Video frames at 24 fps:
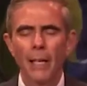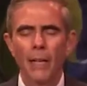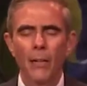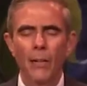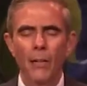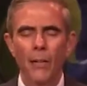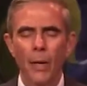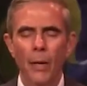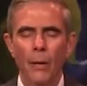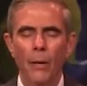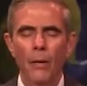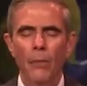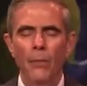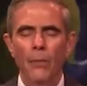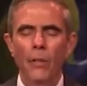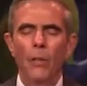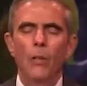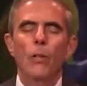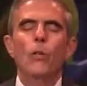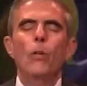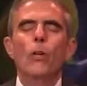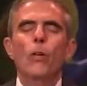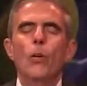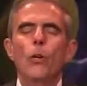there is a
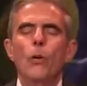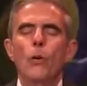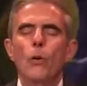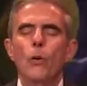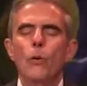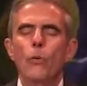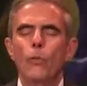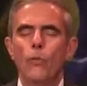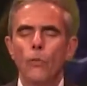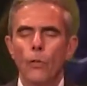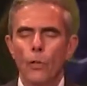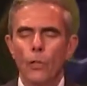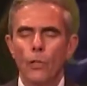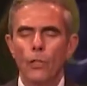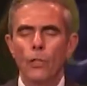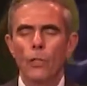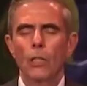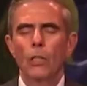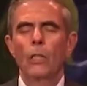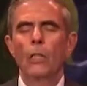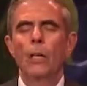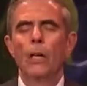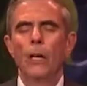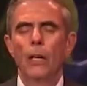new
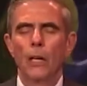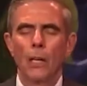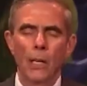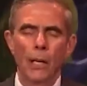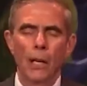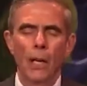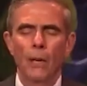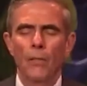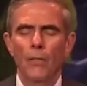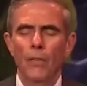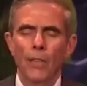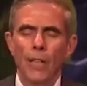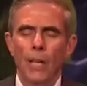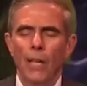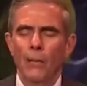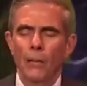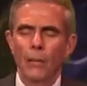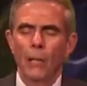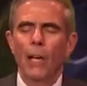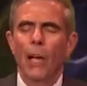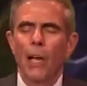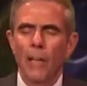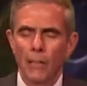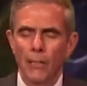version of an
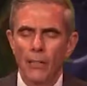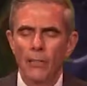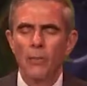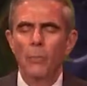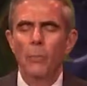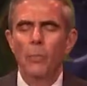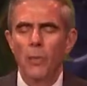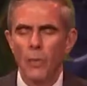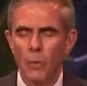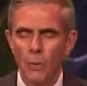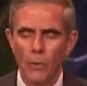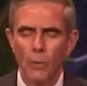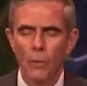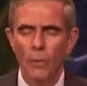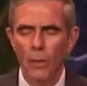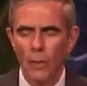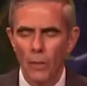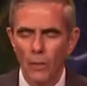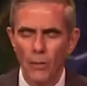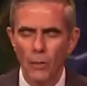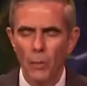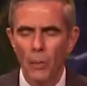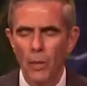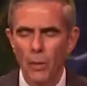underlying spiritual
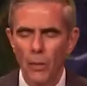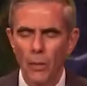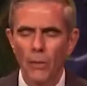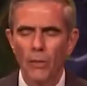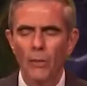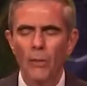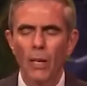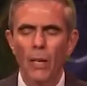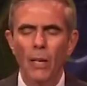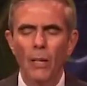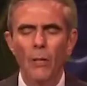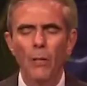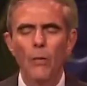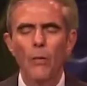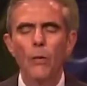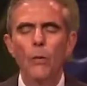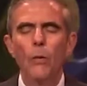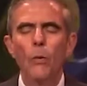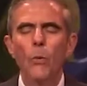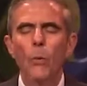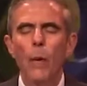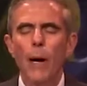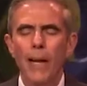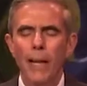experience, a new
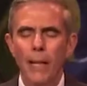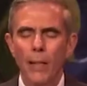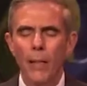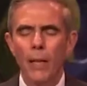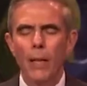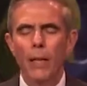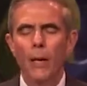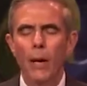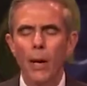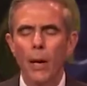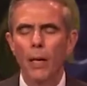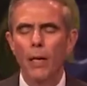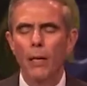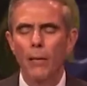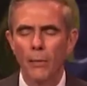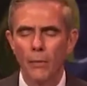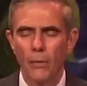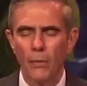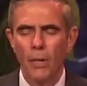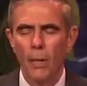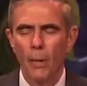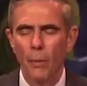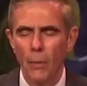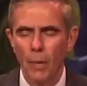way that God is
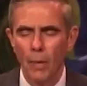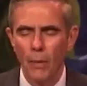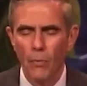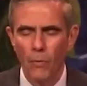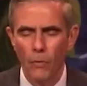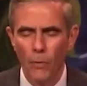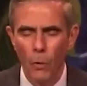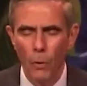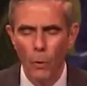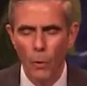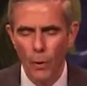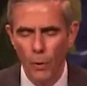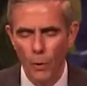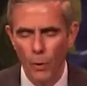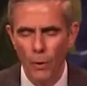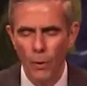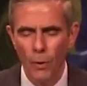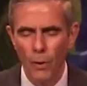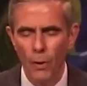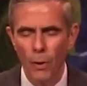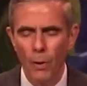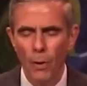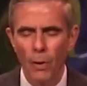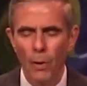coming forth
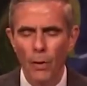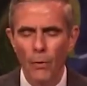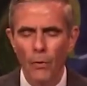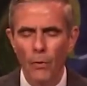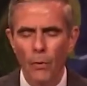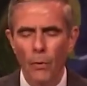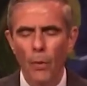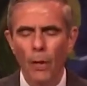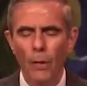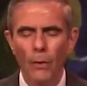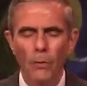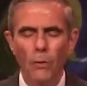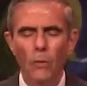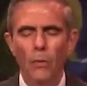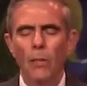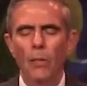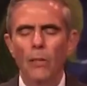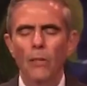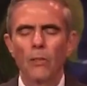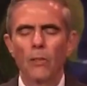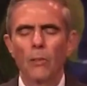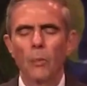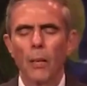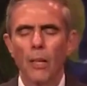for us to
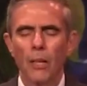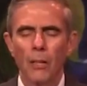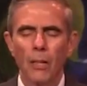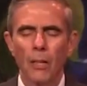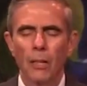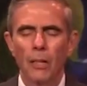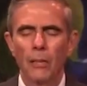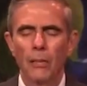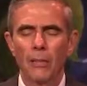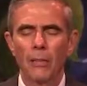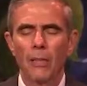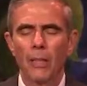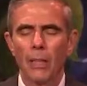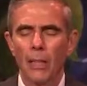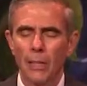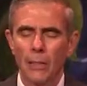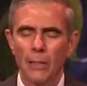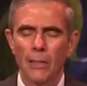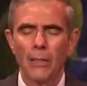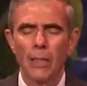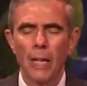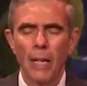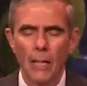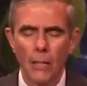experience
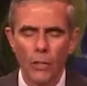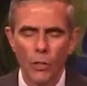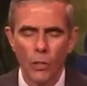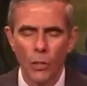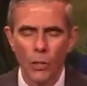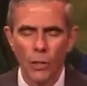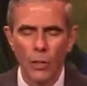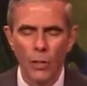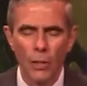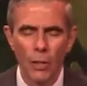its nature.